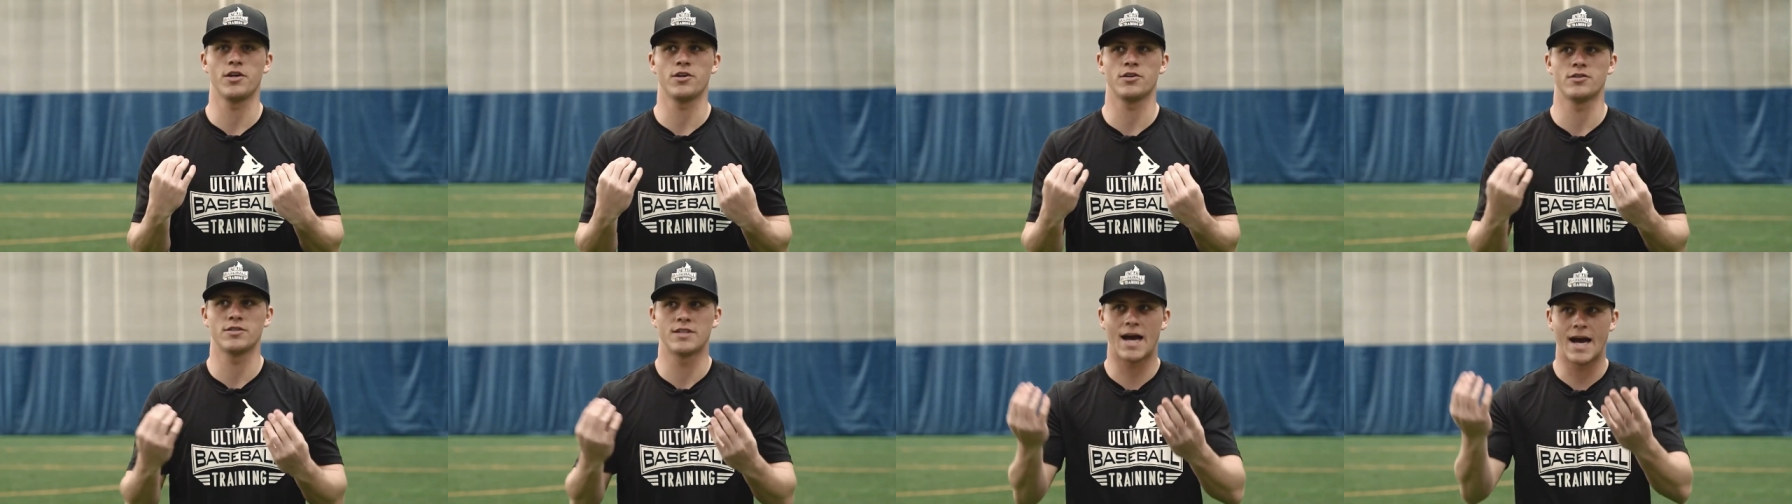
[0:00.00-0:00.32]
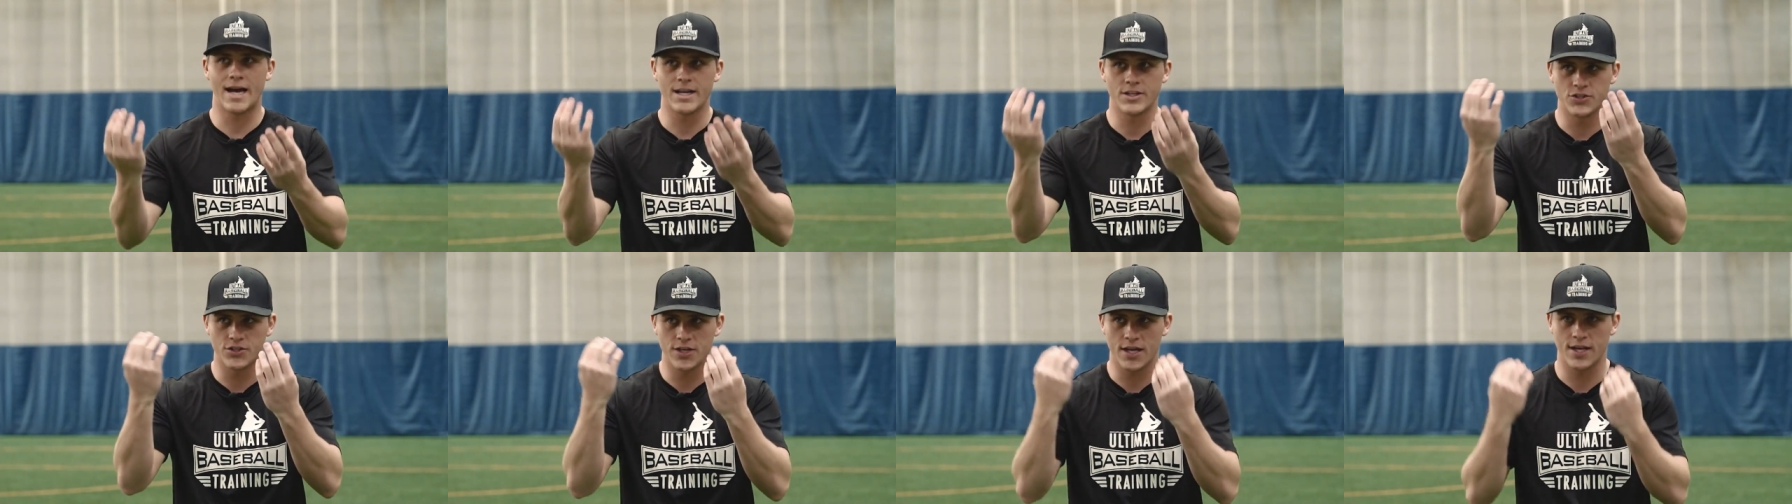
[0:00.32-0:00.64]
you're
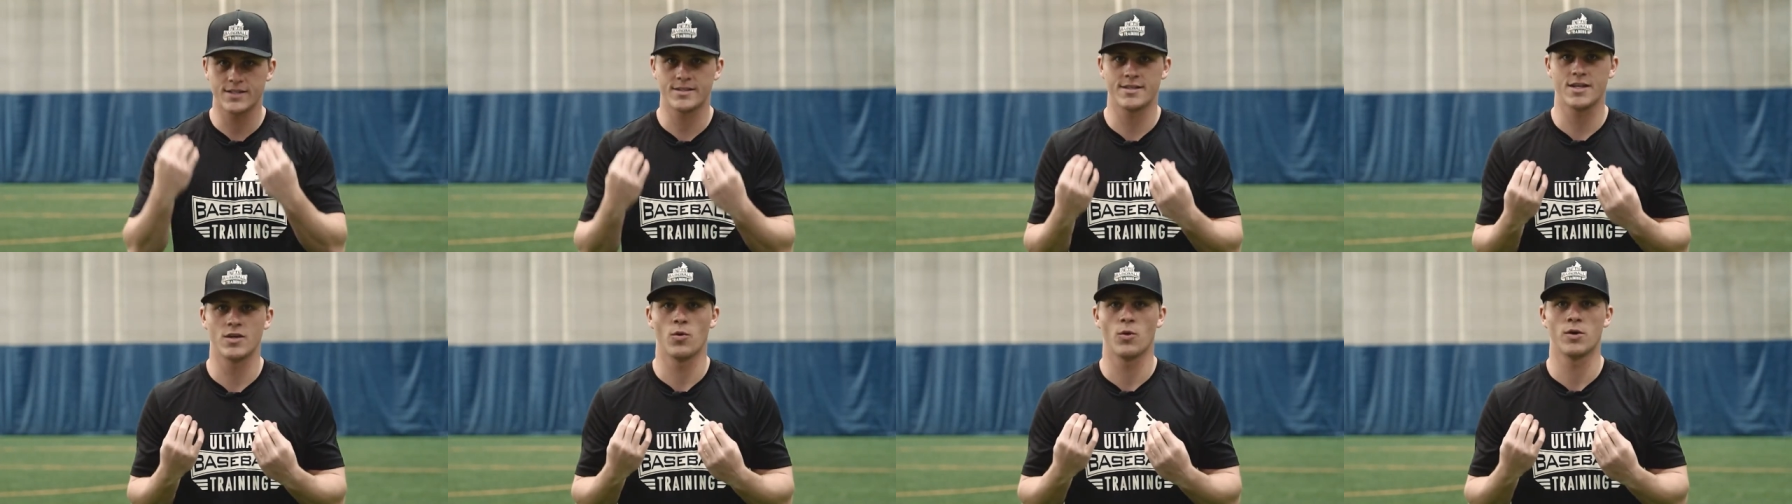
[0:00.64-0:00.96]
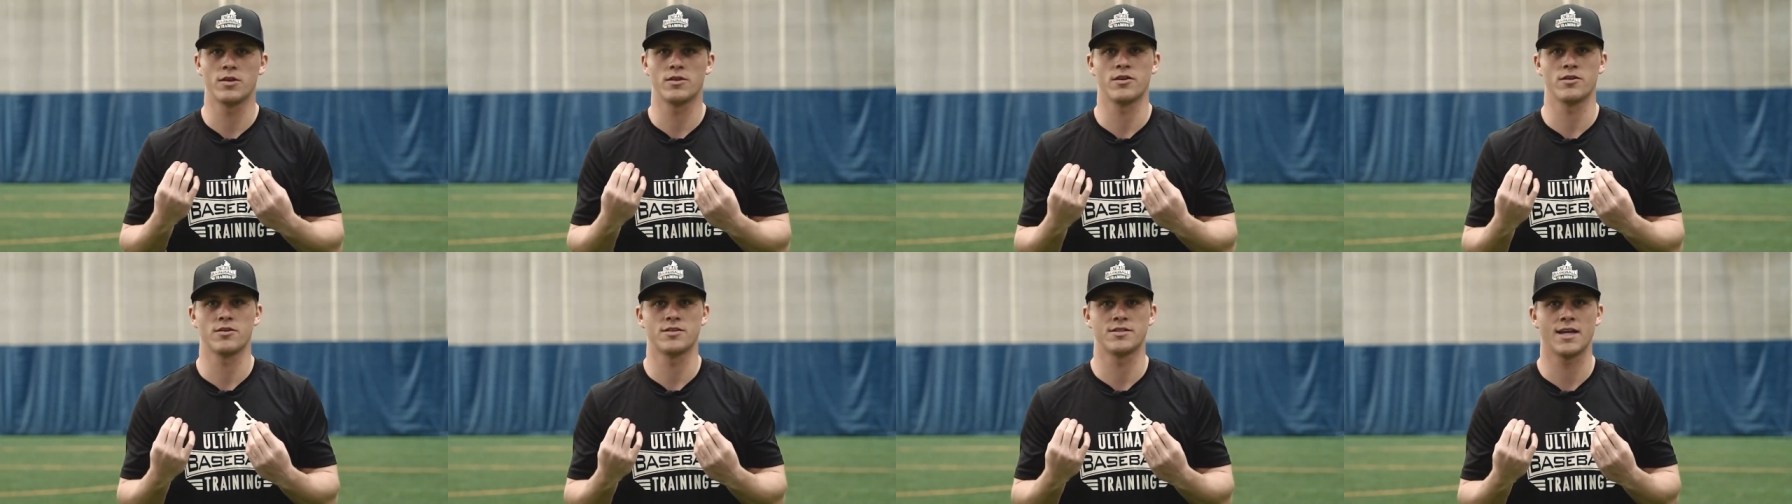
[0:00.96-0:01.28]
digesting
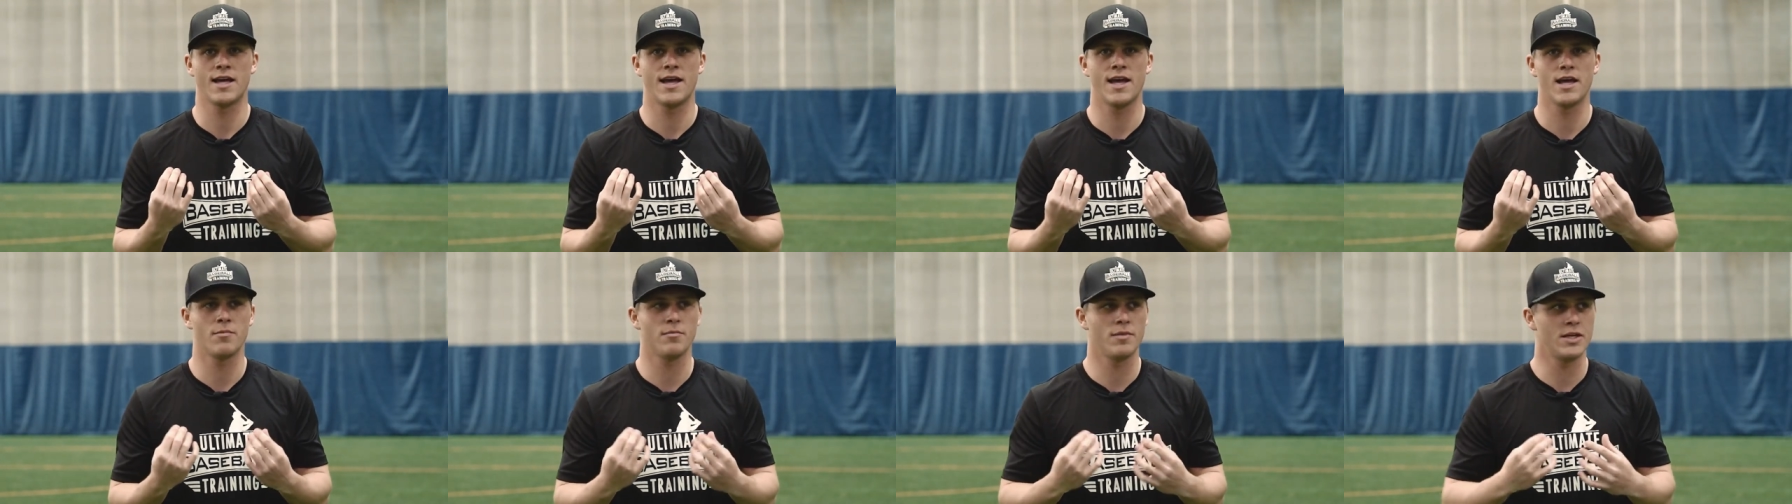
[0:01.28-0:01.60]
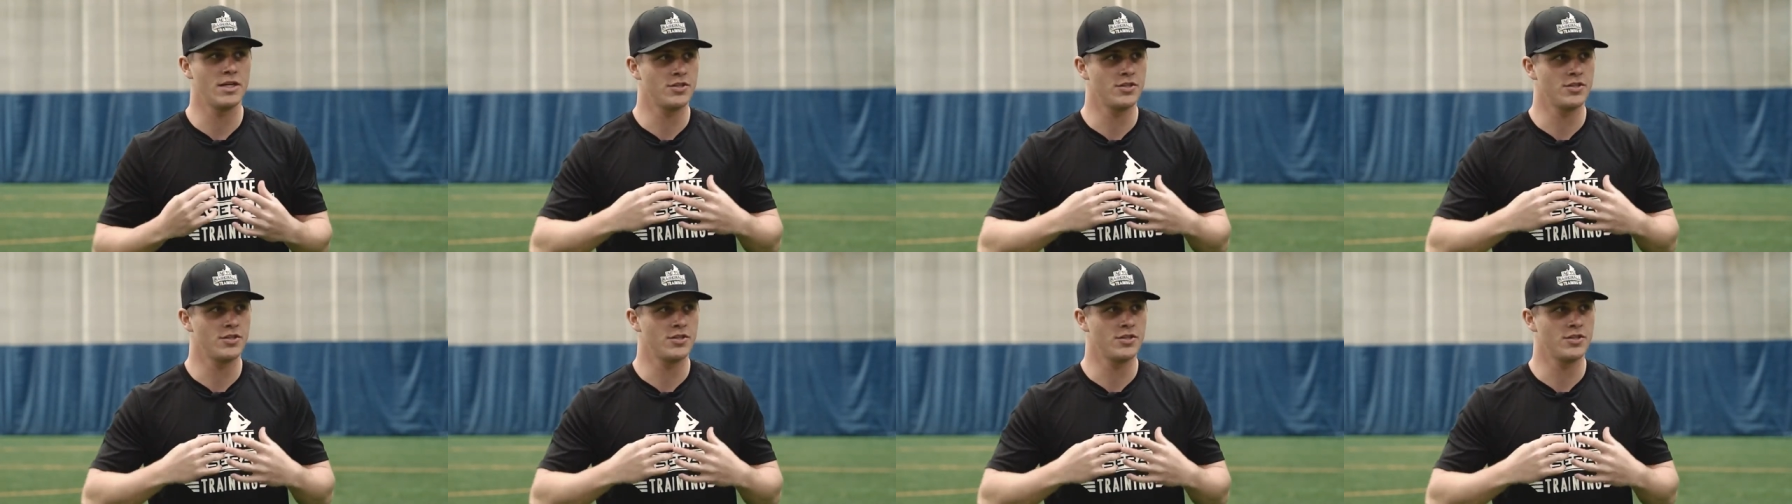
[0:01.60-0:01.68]
what they're saying.